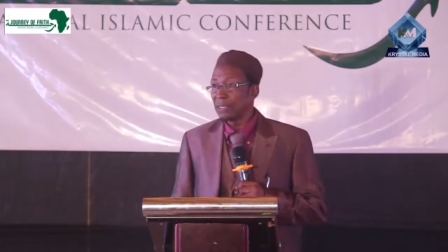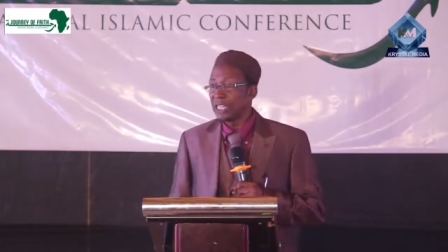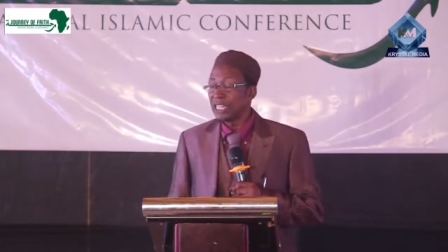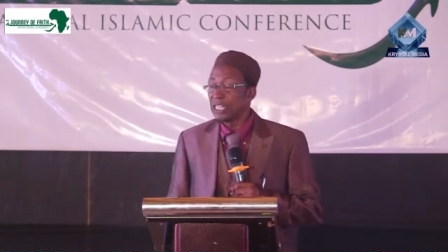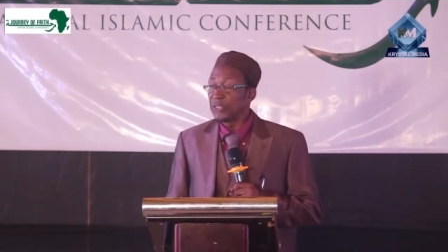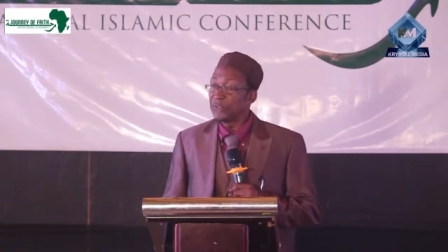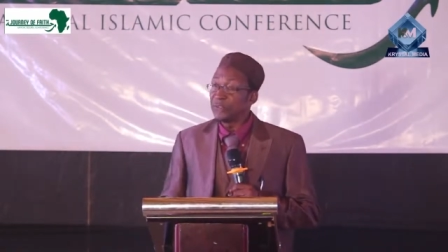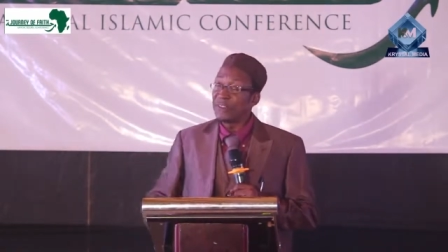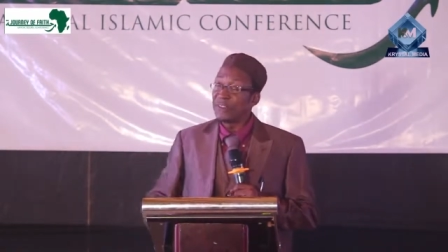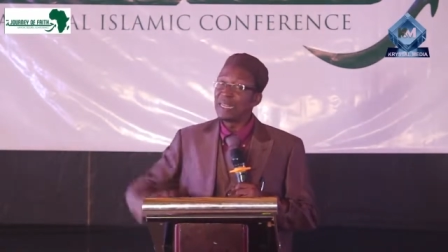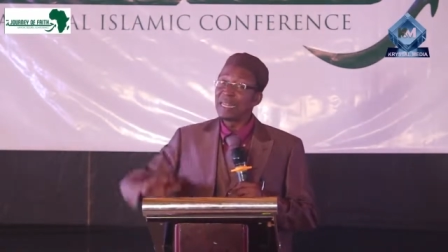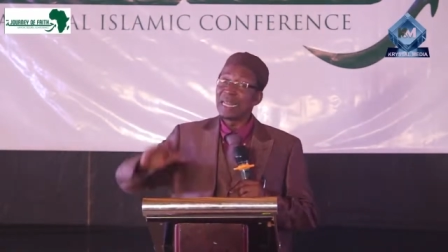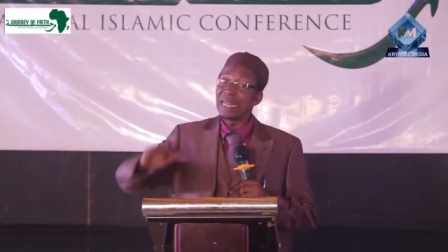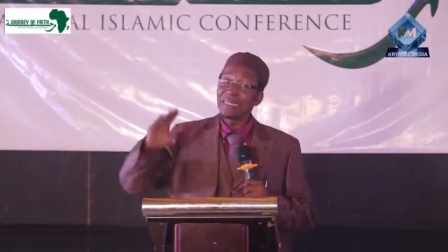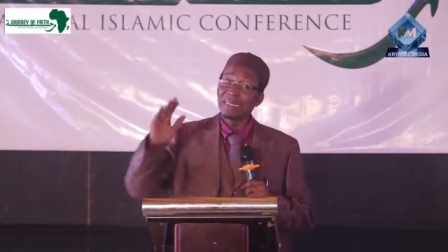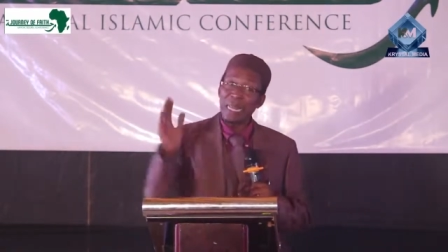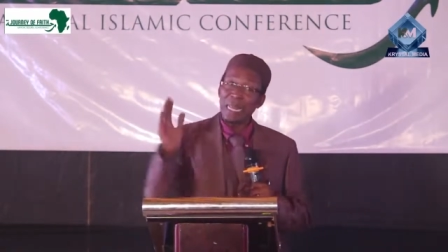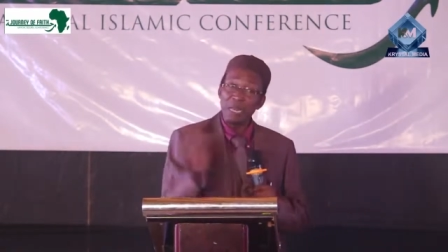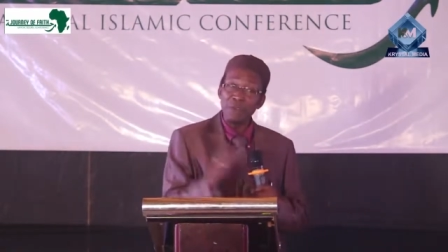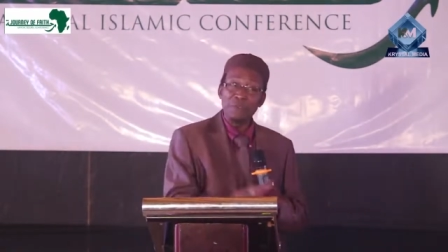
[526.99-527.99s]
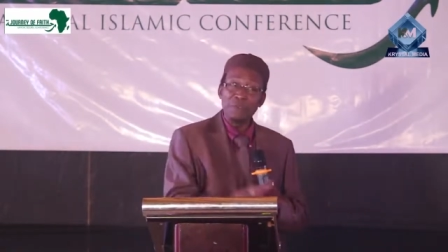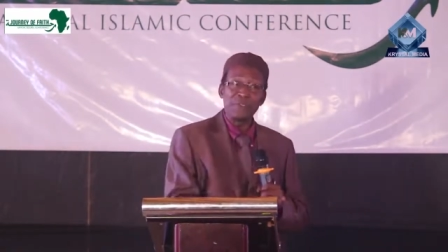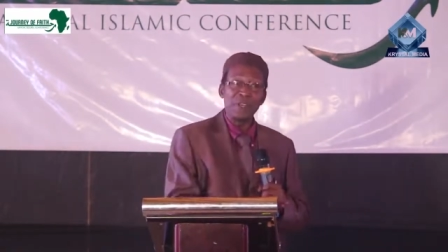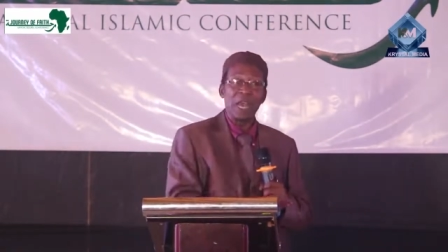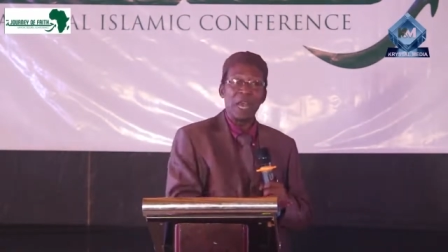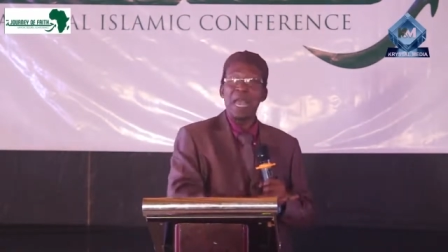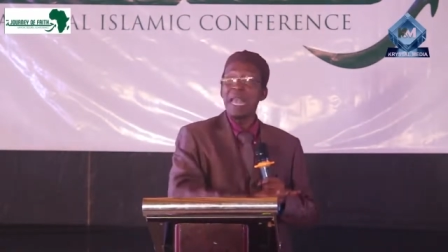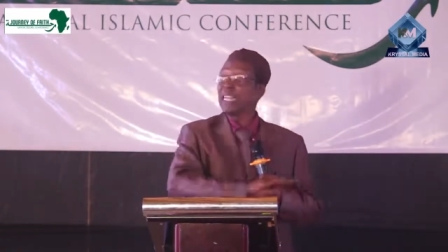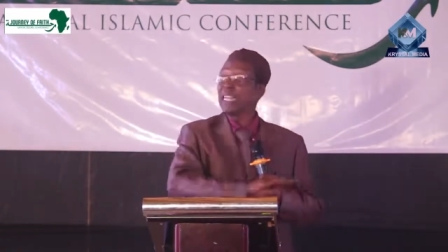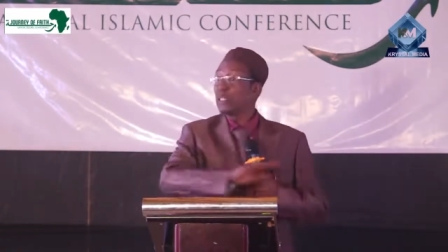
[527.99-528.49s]
In
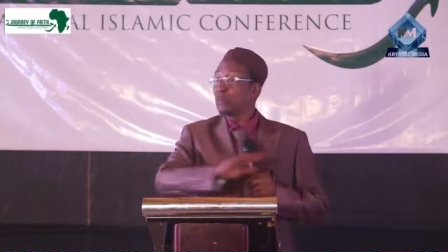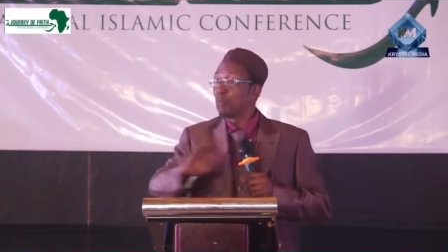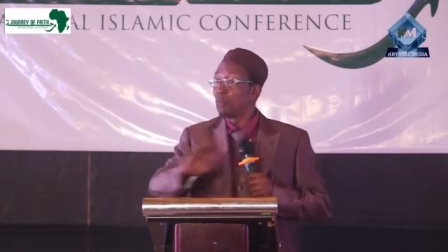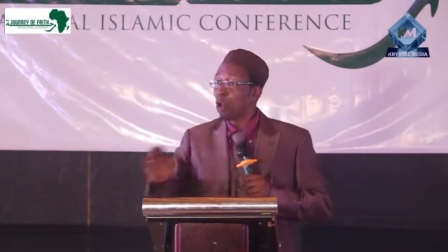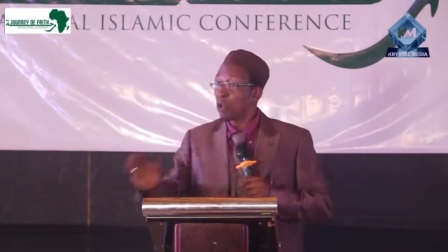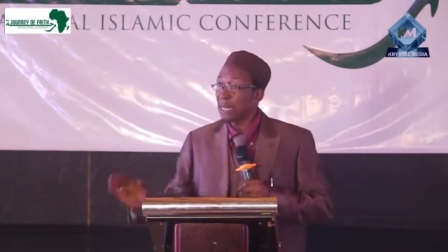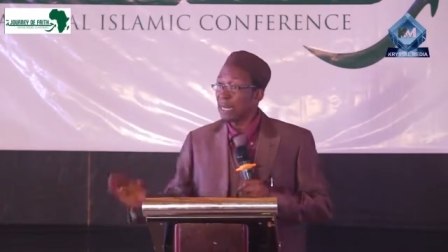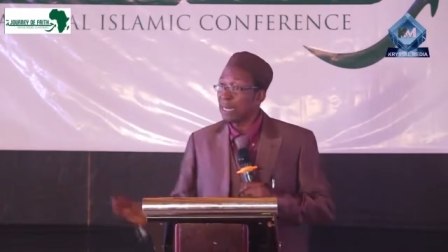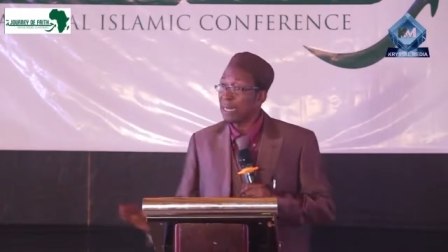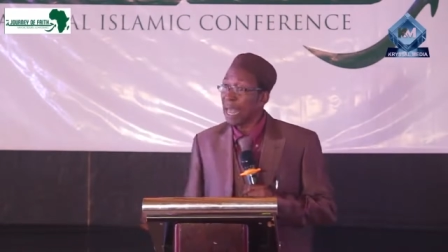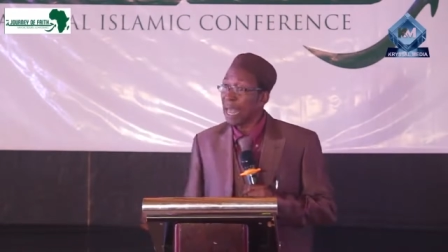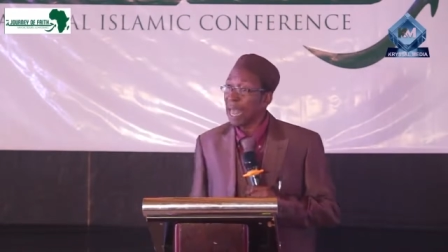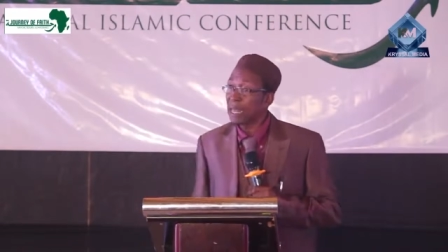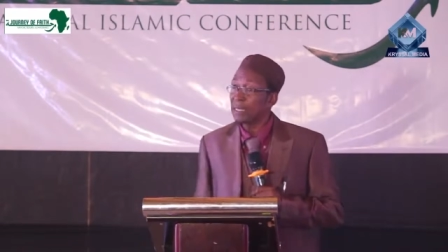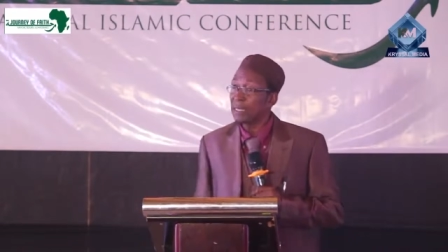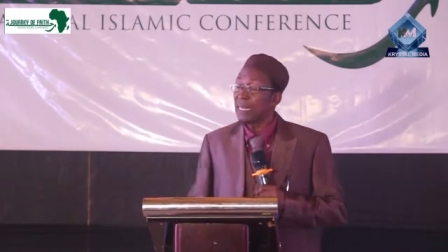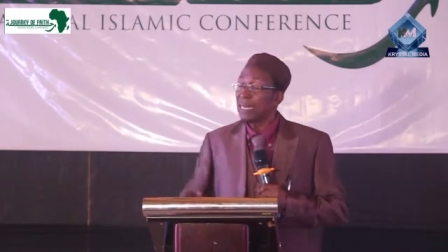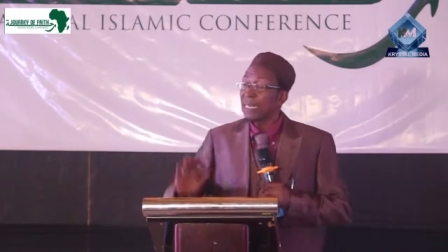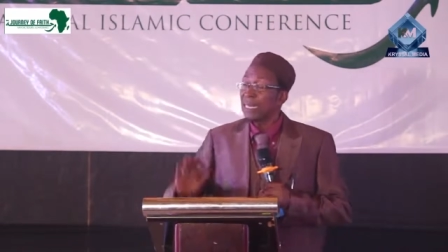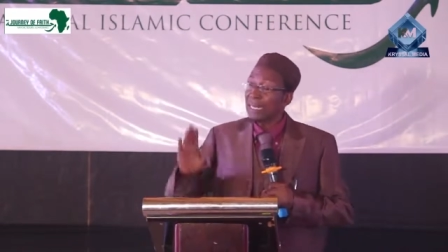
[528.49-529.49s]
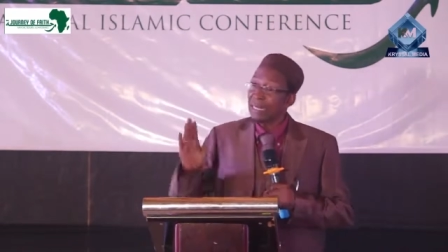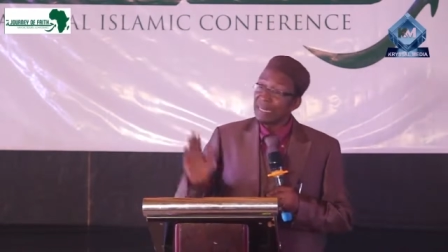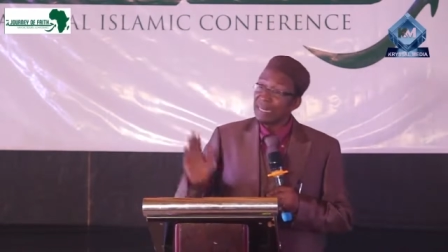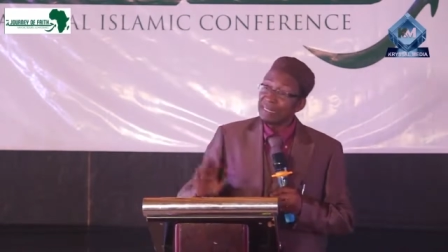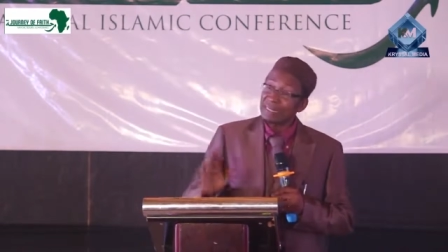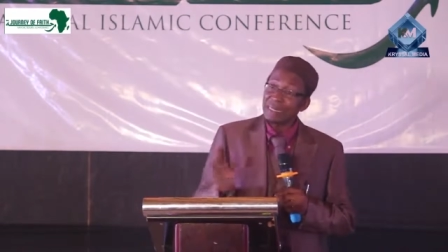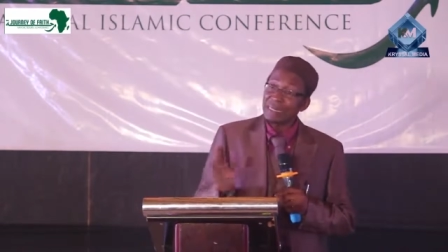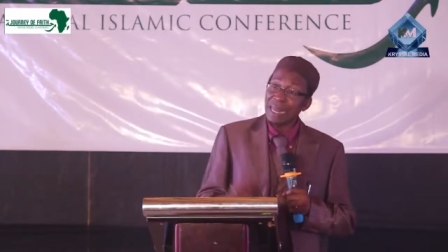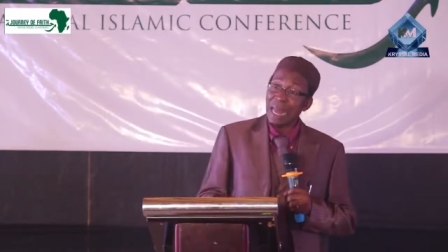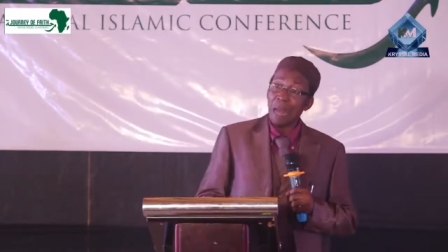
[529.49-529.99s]
Philadelphia, it's more than that.
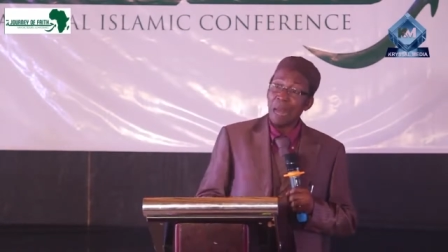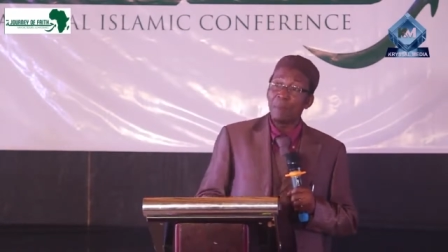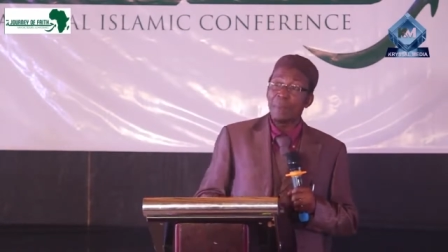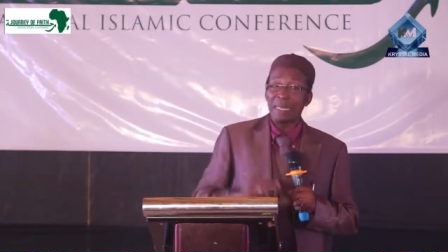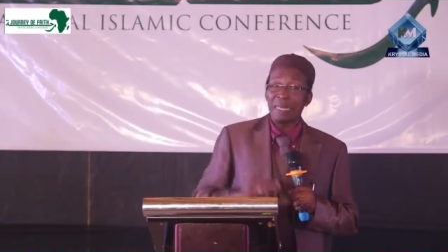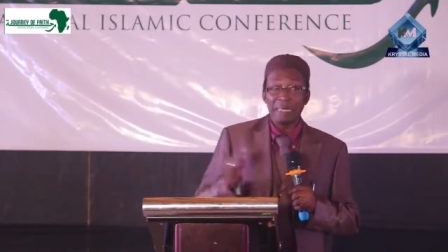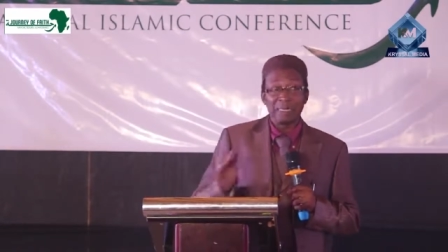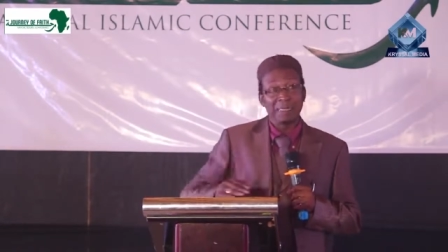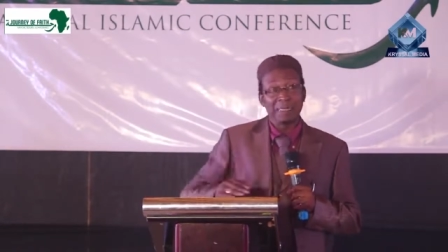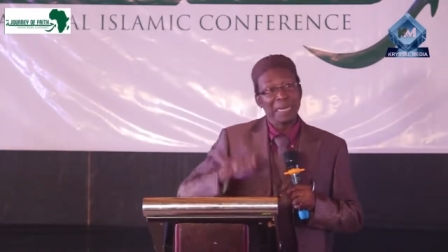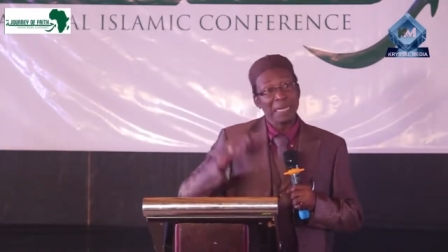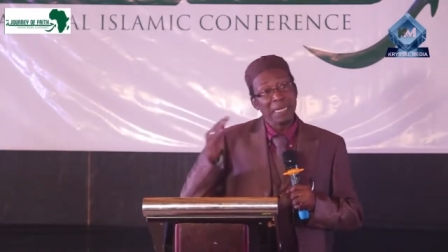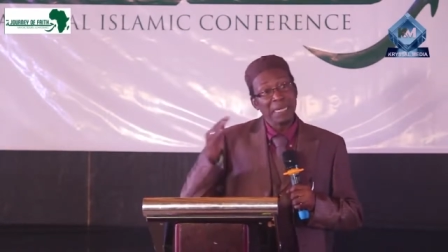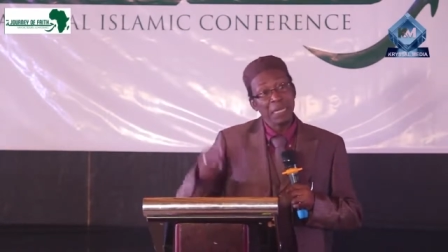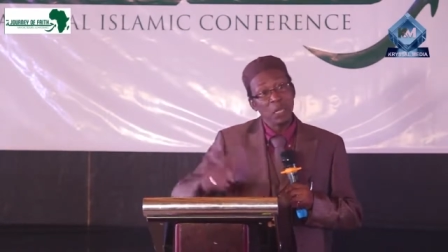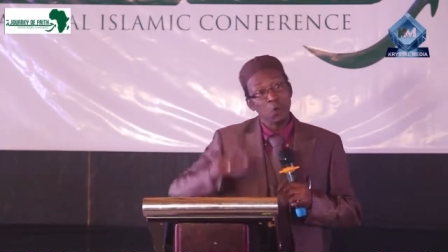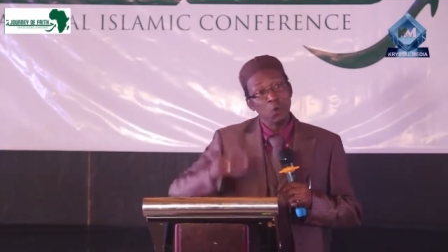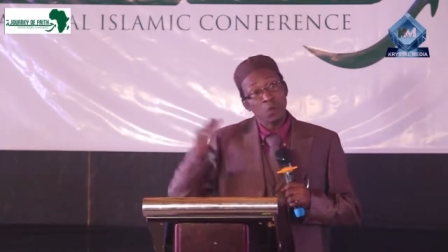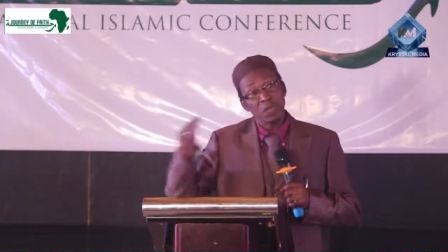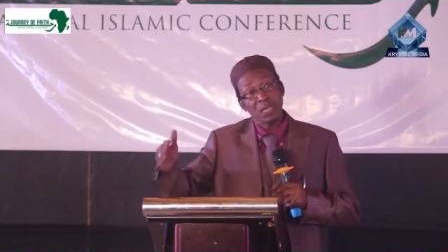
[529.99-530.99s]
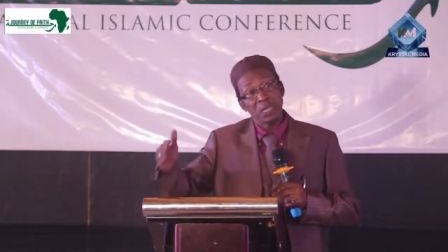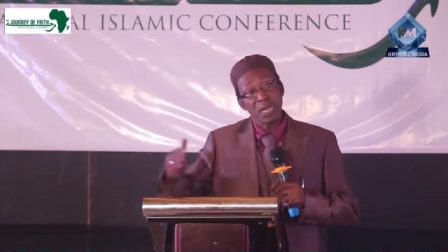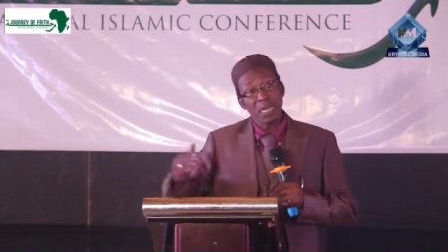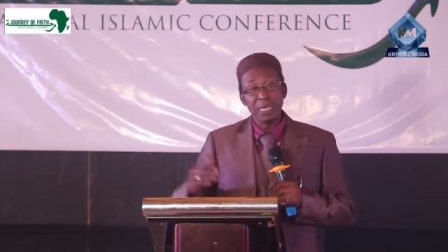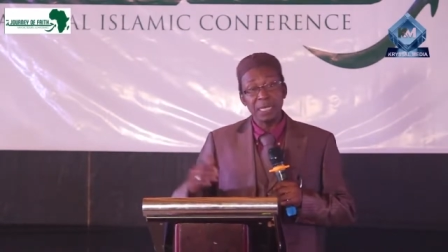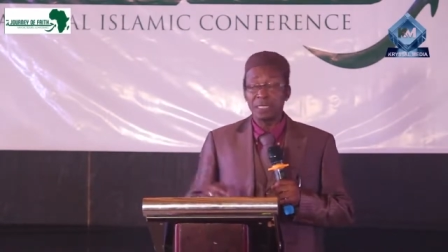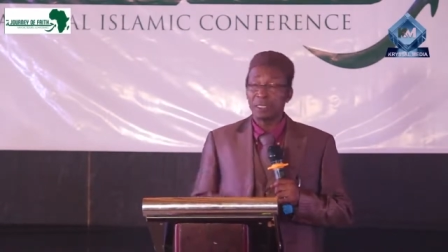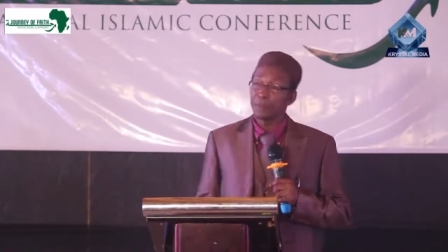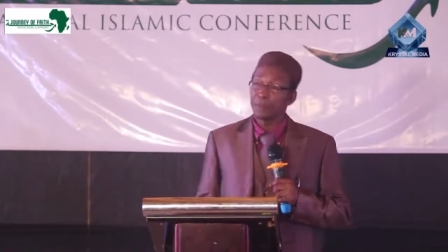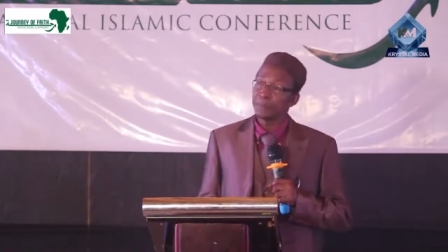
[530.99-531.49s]
Islam is the new
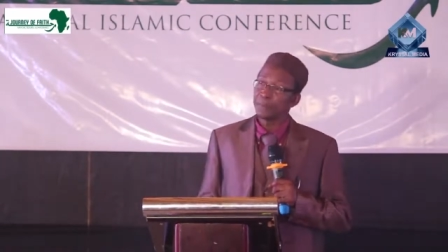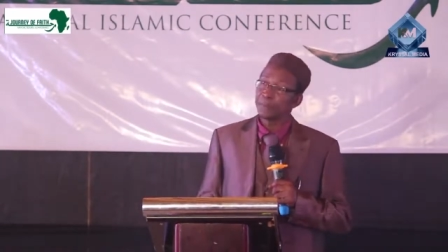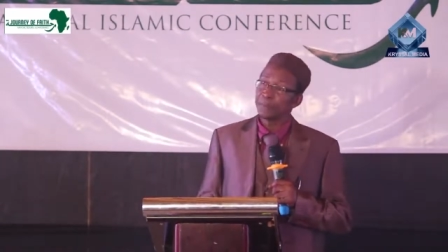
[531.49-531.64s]
thing.